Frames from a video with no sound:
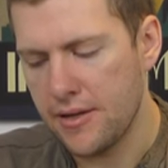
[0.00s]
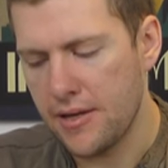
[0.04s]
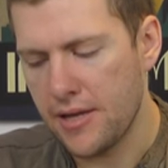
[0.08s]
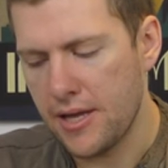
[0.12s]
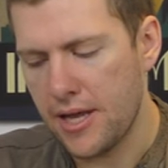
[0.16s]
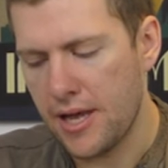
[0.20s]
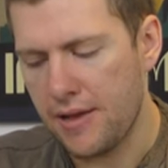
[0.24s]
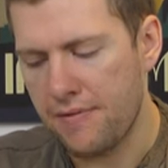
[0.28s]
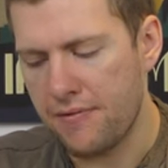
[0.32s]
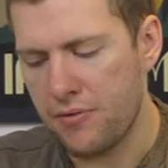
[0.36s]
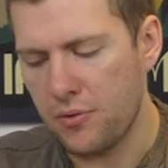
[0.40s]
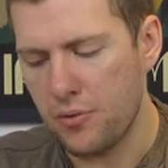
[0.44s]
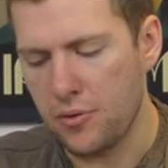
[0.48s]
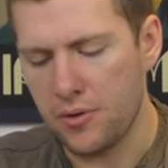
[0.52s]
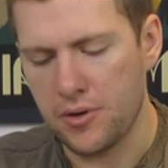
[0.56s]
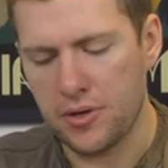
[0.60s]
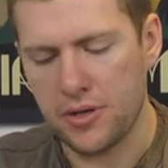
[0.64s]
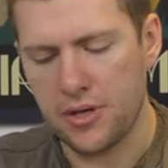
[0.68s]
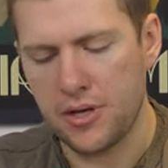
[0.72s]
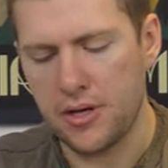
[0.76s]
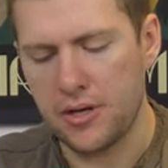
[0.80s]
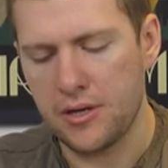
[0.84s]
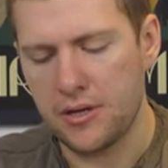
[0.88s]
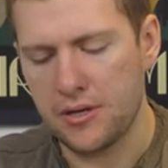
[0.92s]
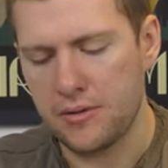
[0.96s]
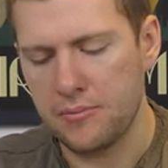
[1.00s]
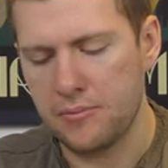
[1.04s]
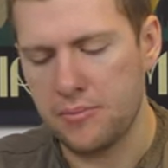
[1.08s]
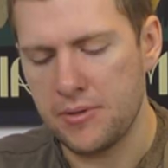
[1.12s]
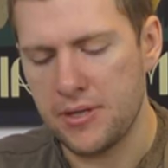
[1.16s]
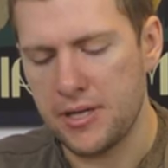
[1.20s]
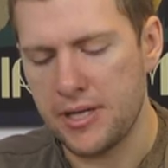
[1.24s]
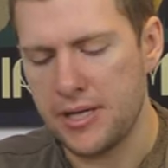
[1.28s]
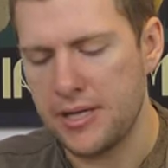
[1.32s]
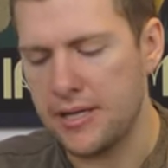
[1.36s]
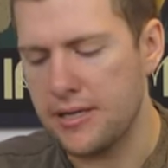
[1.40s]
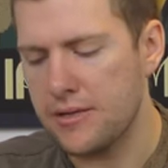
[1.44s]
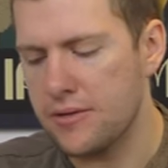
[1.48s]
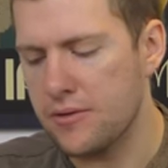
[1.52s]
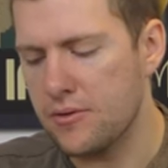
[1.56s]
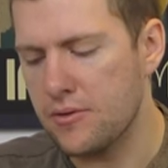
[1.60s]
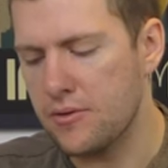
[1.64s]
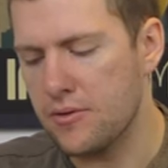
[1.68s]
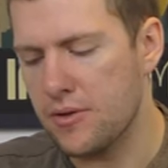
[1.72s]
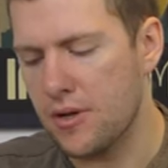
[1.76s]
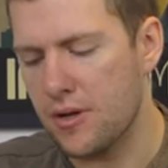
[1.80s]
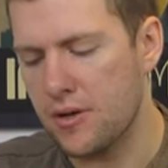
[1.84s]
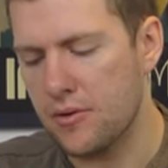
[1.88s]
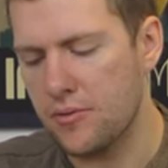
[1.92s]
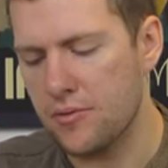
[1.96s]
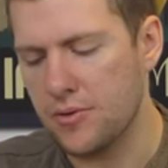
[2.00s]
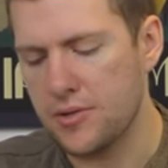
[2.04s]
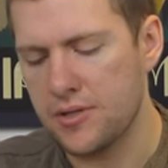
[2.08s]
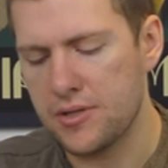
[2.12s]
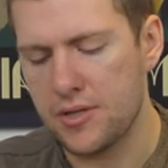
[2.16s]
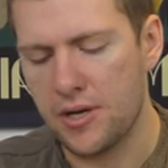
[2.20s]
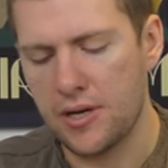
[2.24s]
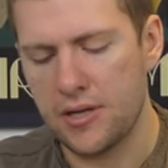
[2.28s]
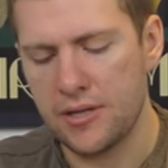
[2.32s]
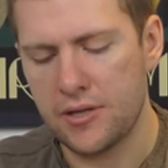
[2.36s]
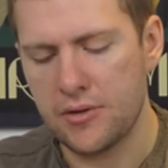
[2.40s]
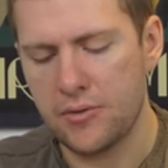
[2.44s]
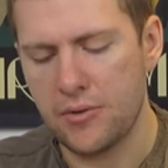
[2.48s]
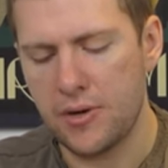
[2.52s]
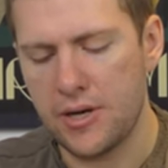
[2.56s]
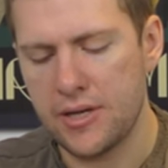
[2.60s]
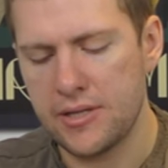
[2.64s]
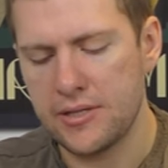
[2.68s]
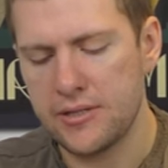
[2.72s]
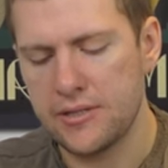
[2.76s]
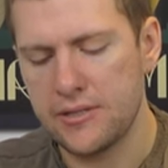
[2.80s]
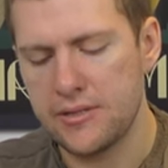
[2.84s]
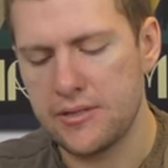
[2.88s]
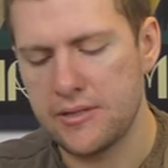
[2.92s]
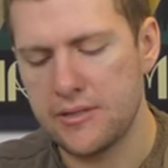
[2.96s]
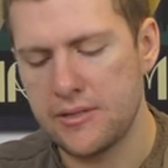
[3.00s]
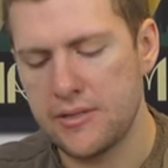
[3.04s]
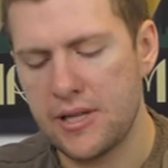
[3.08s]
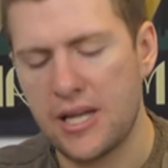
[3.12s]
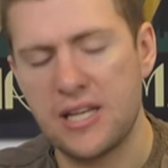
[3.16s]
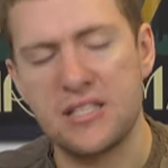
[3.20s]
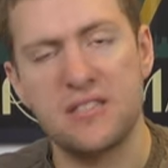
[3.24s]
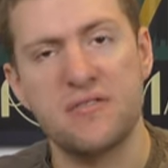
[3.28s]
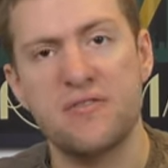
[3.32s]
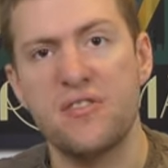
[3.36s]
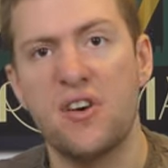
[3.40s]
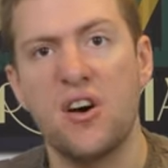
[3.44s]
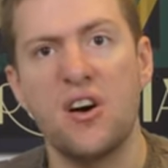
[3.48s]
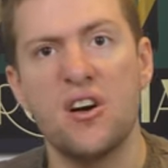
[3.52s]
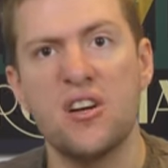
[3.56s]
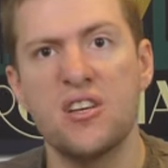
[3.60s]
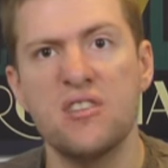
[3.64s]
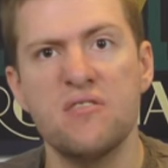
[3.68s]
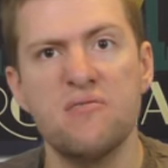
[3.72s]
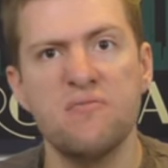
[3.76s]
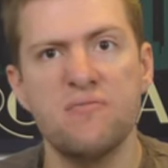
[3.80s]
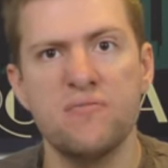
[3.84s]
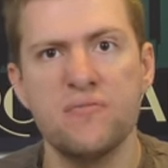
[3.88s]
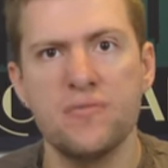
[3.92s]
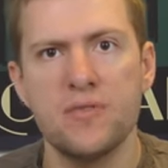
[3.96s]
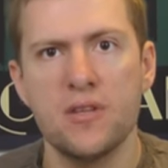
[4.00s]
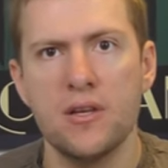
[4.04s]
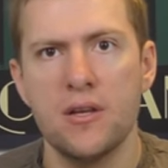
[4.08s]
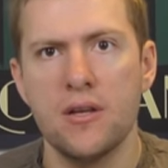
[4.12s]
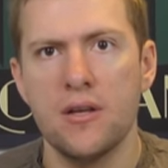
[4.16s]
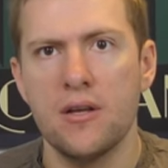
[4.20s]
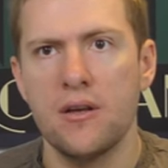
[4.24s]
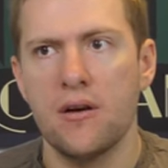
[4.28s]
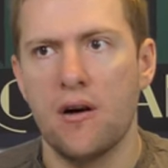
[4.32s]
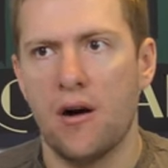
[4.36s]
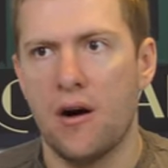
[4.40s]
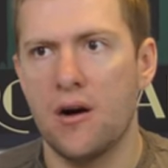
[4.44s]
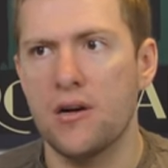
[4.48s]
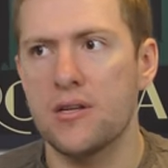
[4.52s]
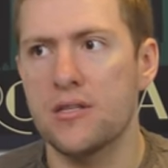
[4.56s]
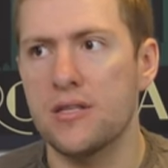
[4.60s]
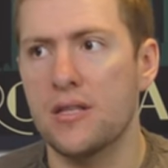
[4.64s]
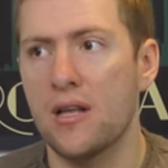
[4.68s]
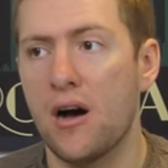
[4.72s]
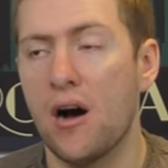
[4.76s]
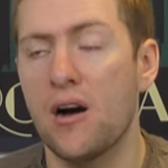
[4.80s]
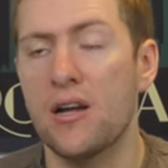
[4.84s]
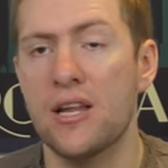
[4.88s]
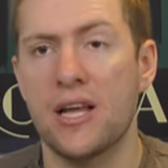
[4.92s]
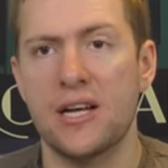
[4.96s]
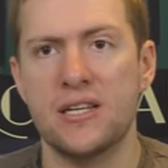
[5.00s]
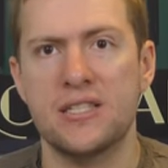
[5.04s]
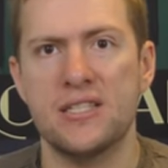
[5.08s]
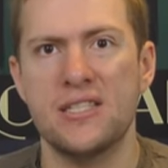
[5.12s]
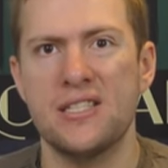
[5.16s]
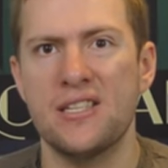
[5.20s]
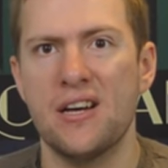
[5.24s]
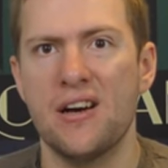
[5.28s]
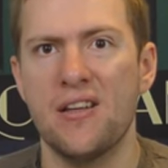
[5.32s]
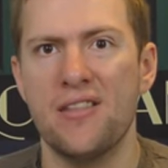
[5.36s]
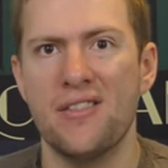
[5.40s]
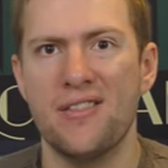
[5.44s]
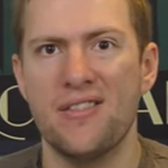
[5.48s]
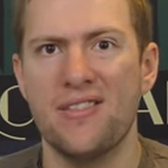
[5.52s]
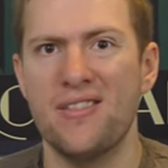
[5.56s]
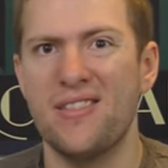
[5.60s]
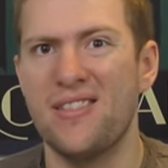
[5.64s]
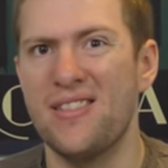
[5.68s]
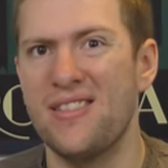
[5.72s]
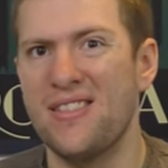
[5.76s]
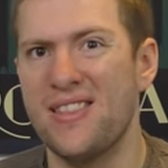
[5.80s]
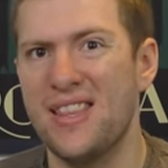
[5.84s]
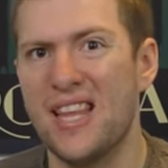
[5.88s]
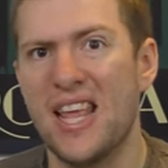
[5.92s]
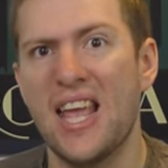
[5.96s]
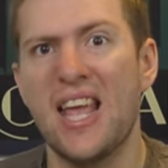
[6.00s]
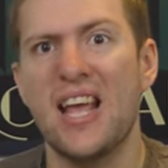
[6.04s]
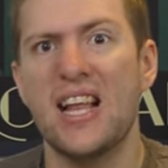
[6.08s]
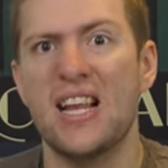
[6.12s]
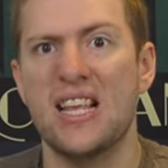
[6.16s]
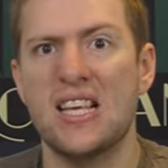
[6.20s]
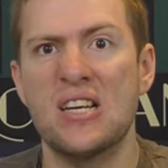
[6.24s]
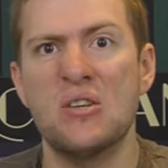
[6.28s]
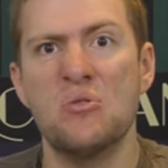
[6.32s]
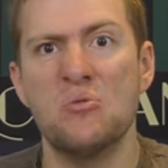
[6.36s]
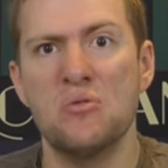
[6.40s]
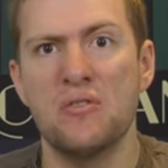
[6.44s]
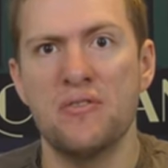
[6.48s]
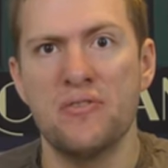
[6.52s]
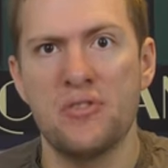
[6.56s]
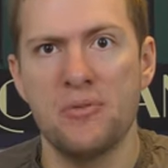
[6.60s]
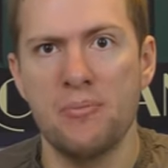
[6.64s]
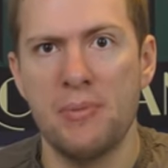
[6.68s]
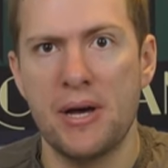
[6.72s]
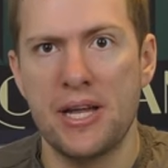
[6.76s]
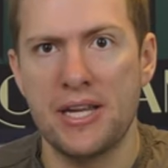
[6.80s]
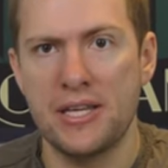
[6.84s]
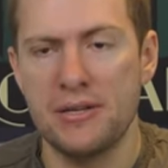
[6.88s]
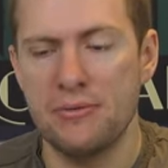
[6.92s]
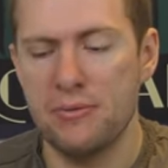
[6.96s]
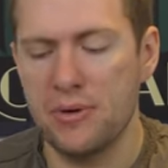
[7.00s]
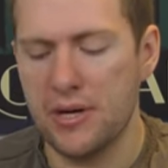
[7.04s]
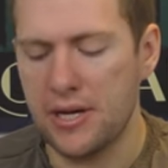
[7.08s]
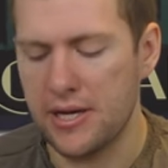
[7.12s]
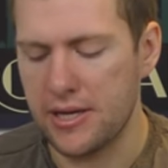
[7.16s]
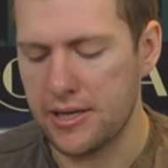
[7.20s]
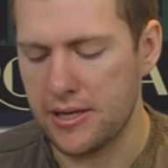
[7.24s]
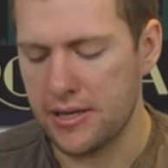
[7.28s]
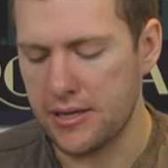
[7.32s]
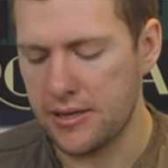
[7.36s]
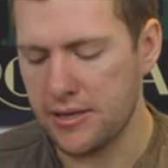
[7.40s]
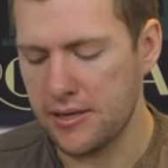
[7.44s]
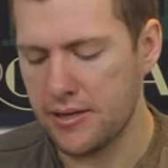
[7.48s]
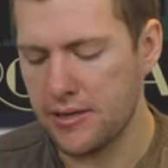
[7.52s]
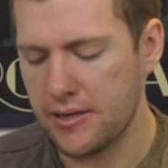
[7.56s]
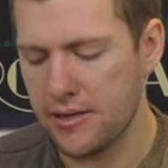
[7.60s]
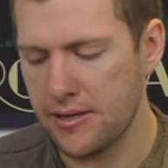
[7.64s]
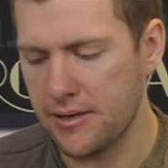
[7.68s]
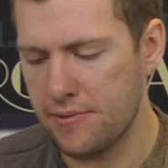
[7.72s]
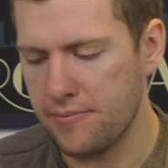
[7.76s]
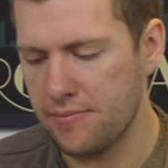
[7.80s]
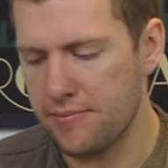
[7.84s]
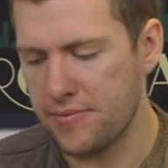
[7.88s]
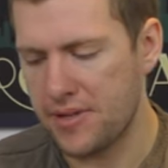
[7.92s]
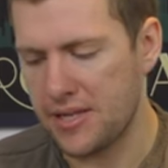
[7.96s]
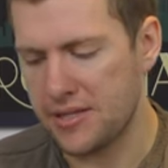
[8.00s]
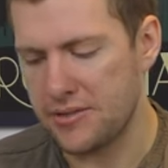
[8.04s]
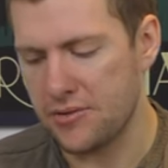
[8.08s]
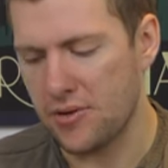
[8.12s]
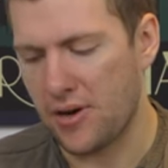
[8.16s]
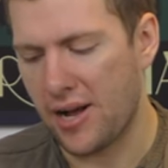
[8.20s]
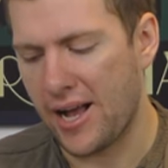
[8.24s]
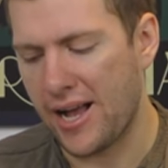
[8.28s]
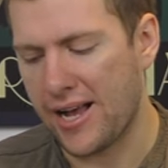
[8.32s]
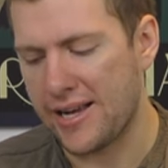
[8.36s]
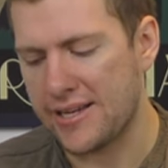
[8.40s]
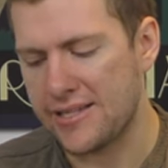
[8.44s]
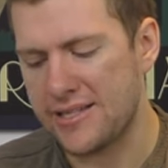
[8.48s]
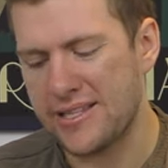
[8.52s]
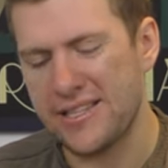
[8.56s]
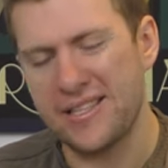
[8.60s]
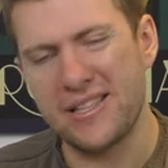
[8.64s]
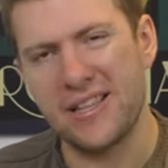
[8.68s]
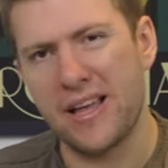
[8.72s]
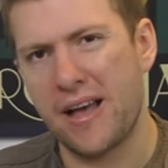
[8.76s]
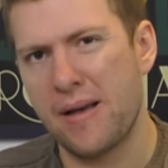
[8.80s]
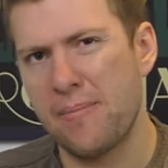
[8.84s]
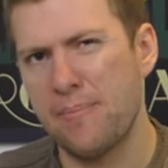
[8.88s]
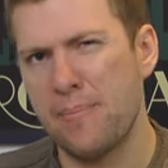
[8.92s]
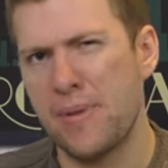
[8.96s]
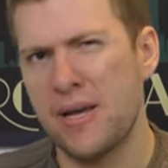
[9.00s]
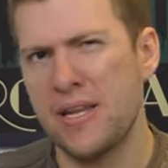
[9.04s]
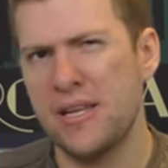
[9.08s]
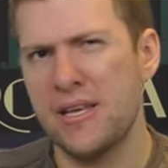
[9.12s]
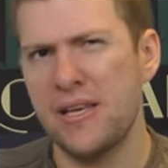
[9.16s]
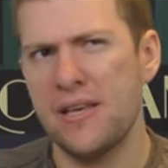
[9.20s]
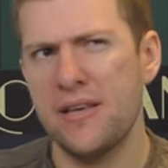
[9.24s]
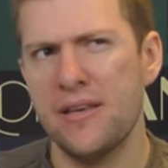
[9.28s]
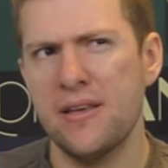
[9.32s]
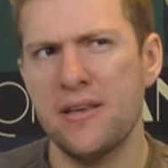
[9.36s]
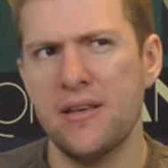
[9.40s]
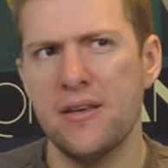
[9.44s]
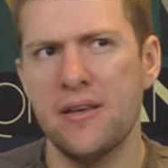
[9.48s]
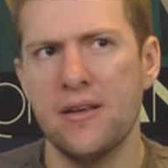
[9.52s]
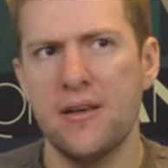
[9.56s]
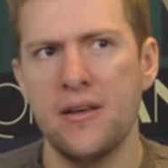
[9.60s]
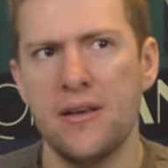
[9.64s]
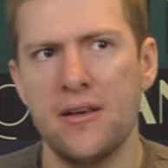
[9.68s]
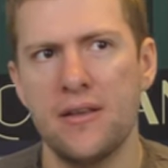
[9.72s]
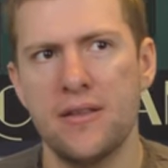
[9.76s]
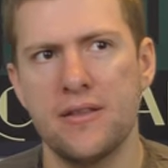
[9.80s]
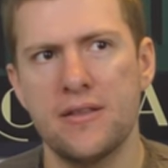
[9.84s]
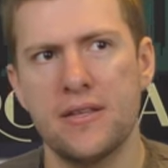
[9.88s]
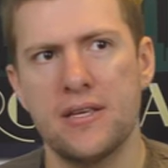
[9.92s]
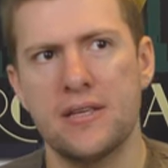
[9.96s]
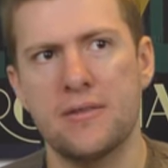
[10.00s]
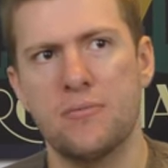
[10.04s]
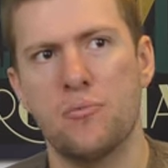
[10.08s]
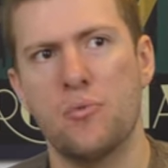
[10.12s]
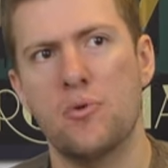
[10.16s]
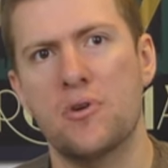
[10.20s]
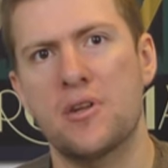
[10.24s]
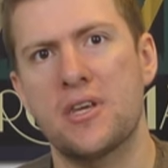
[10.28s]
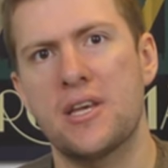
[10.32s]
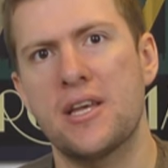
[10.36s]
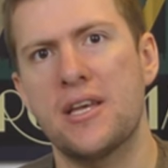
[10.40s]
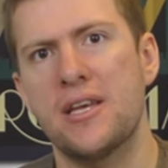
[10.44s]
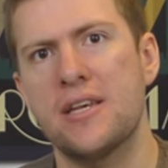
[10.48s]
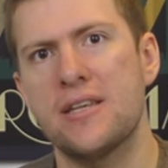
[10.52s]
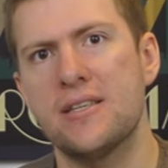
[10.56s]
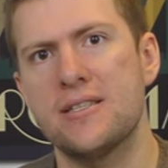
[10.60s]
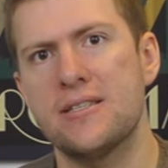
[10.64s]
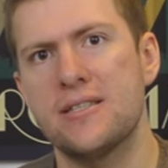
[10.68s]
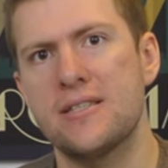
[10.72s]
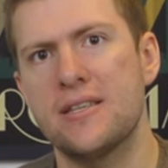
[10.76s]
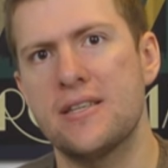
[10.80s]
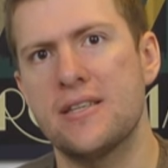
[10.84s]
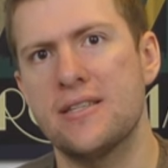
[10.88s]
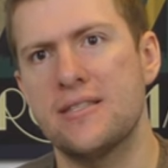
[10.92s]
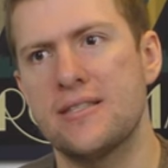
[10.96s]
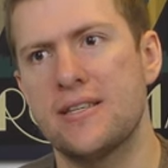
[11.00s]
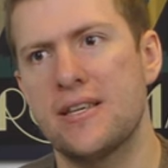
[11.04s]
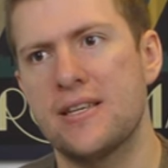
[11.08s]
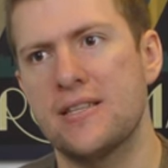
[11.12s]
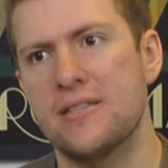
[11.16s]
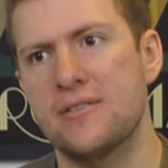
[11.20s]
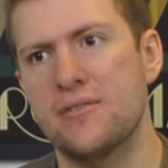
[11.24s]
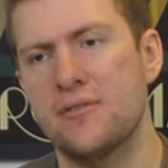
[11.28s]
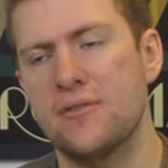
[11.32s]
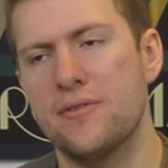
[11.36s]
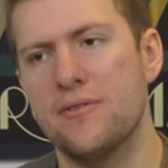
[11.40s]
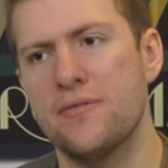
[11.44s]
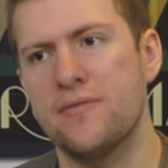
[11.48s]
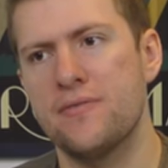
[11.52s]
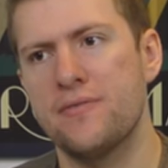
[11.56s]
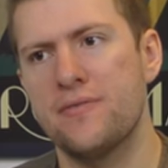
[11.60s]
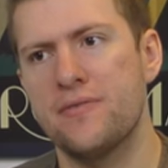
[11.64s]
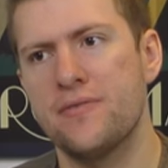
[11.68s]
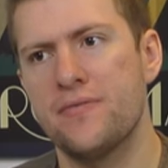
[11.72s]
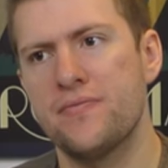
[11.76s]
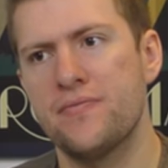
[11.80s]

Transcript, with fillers: If you want to go and complete like all the side quests, that's fine. I'd, I'd actually done nearly all of them anyway. Um, there's not actually that many. It, what it is, is there's sort of,